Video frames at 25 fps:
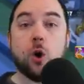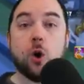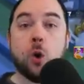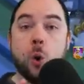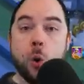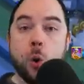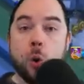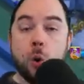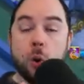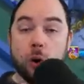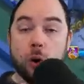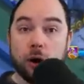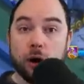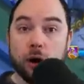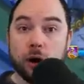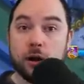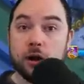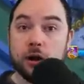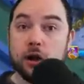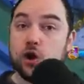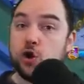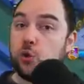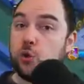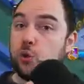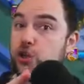Or
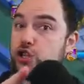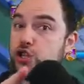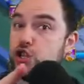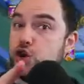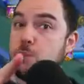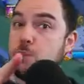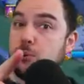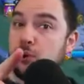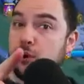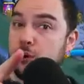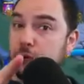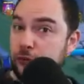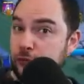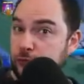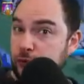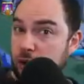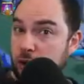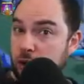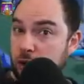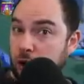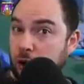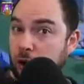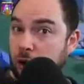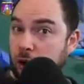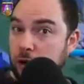would you
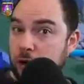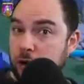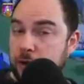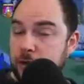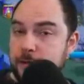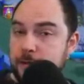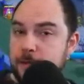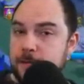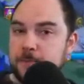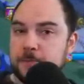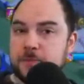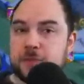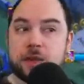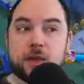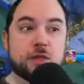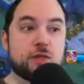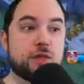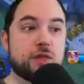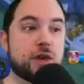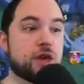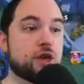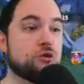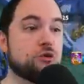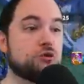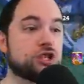prefer
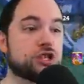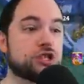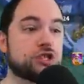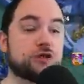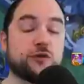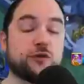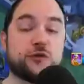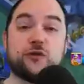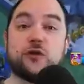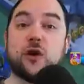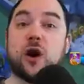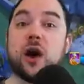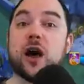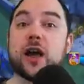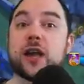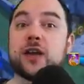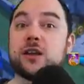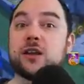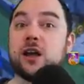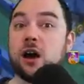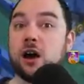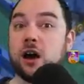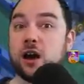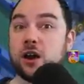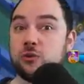that you just
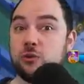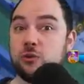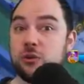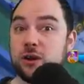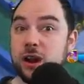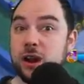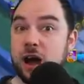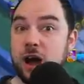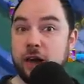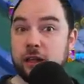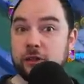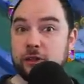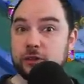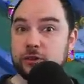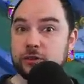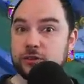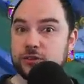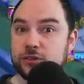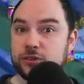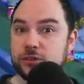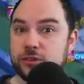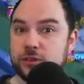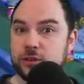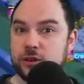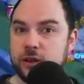find
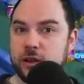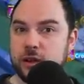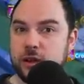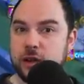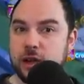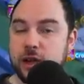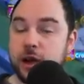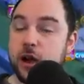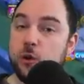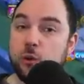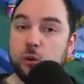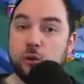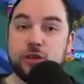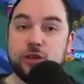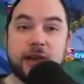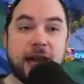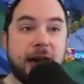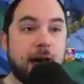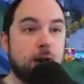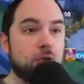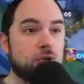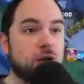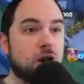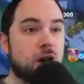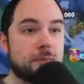$100? Well, the
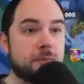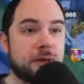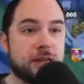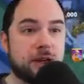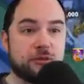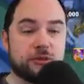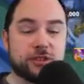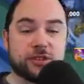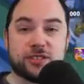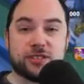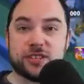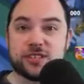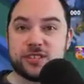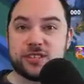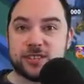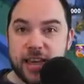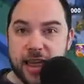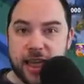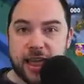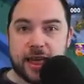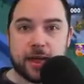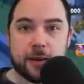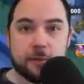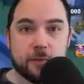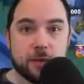outcome here is the
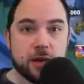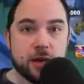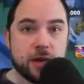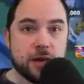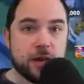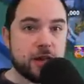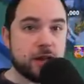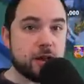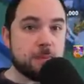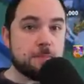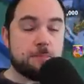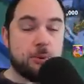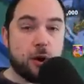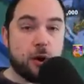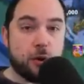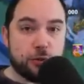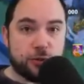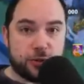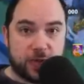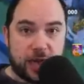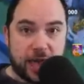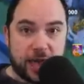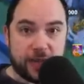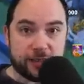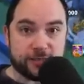same. In
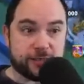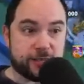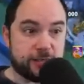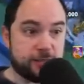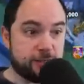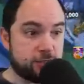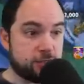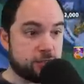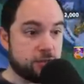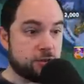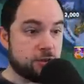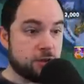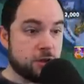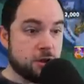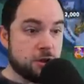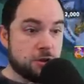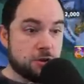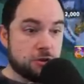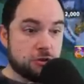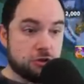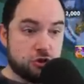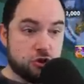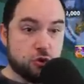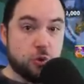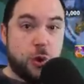both cases,
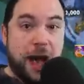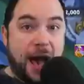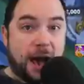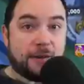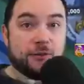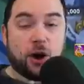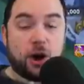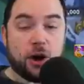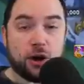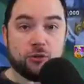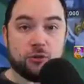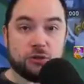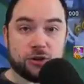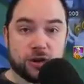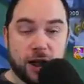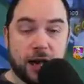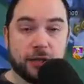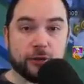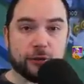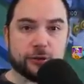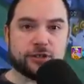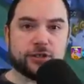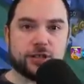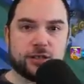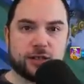you have
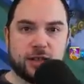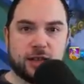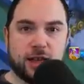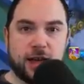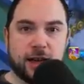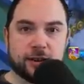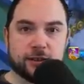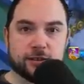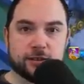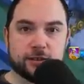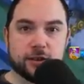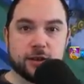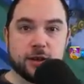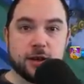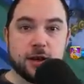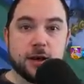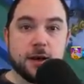$100 at the end.